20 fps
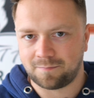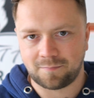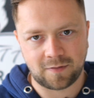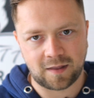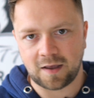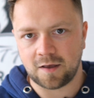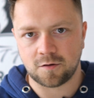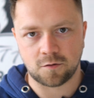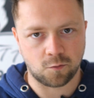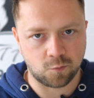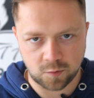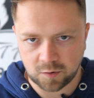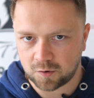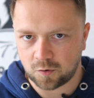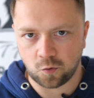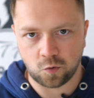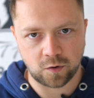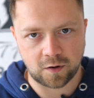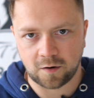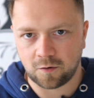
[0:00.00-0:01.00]
diesel
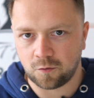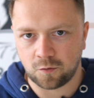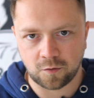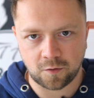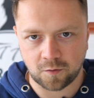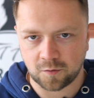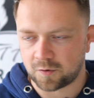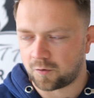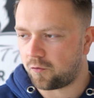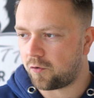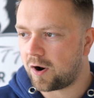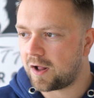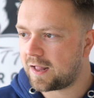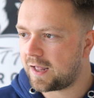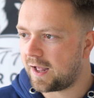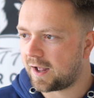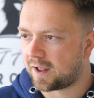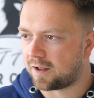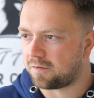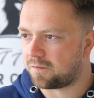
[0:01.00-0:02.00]
Skoda owners
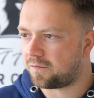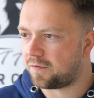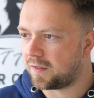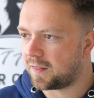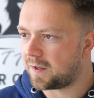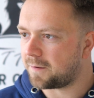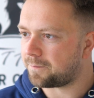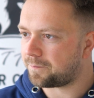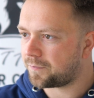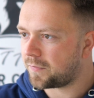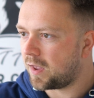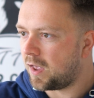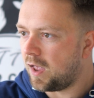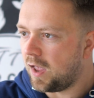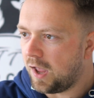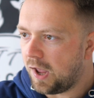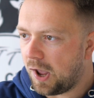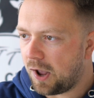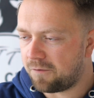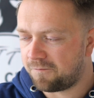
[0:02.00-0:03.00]
already, I can feel it.
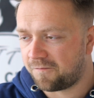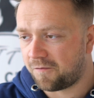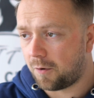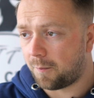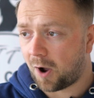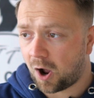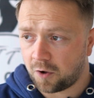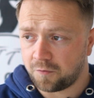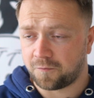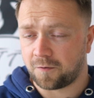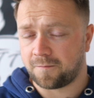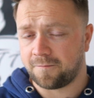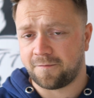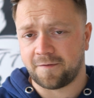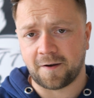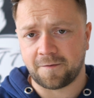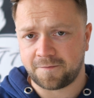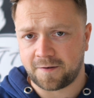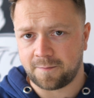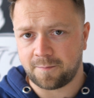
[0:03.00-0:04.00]
And from
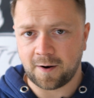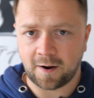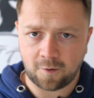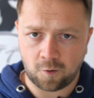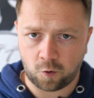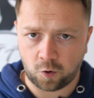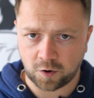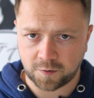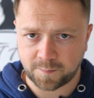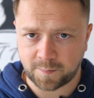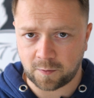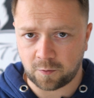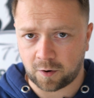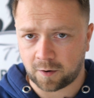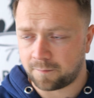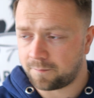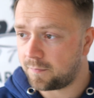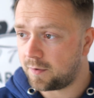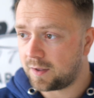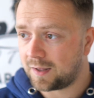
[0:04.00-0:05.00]
150 brake
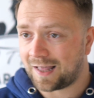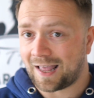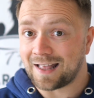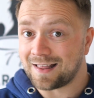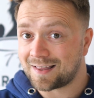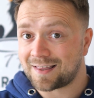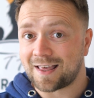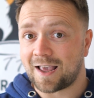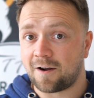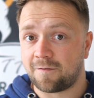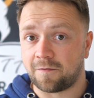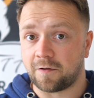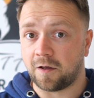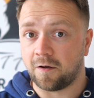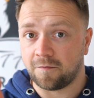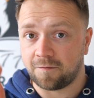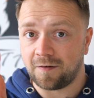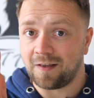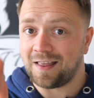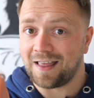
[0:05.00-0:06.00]
horsepower.
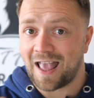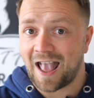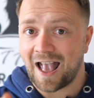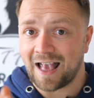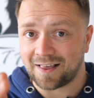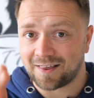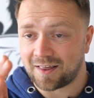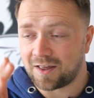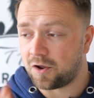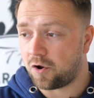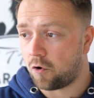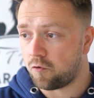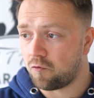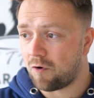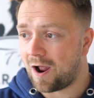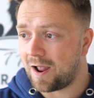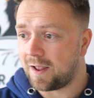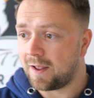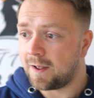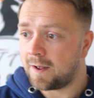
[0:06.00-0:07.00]
Conservative, yes, you're
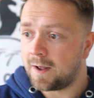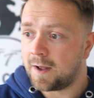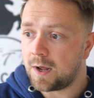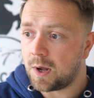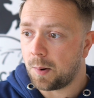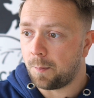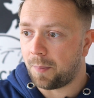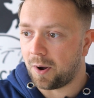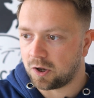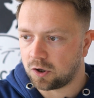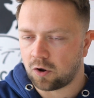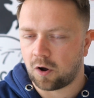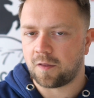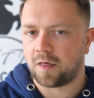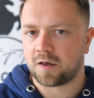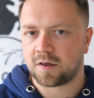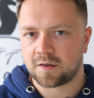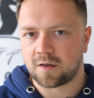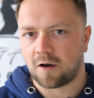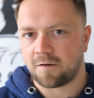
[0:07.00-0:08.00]
right, but a lot of
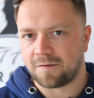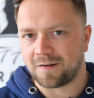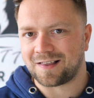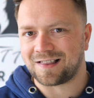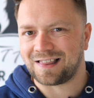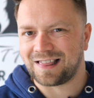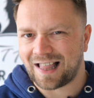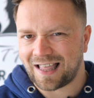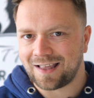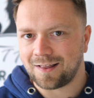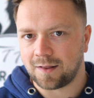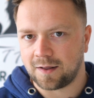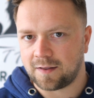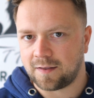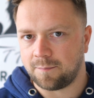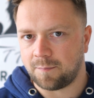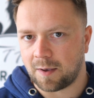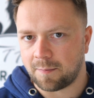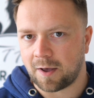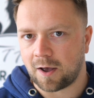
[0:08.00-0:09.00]
this stuff is likely
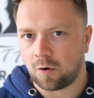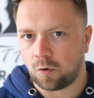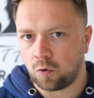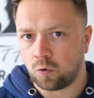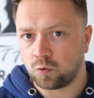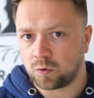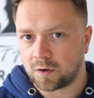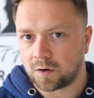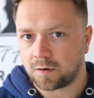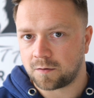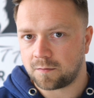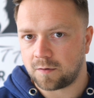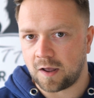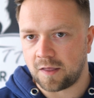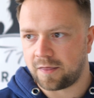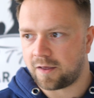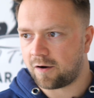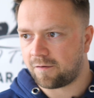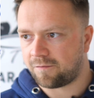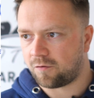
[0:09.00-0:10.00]
to be a bit older
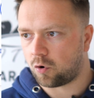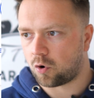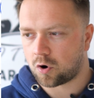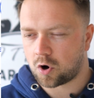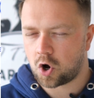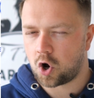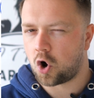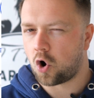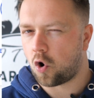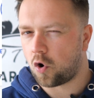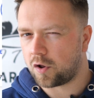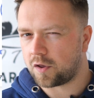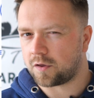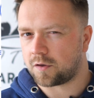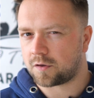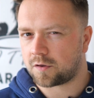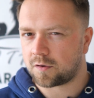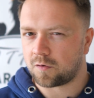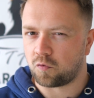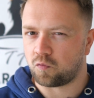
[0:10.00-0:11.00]
and therefore not
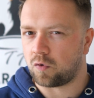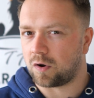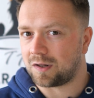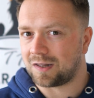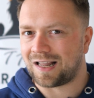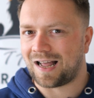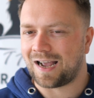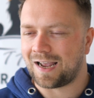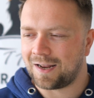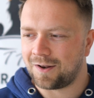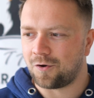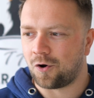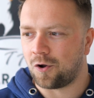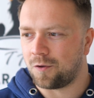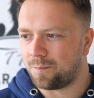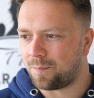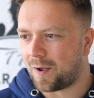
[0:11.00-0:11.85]
as reliant on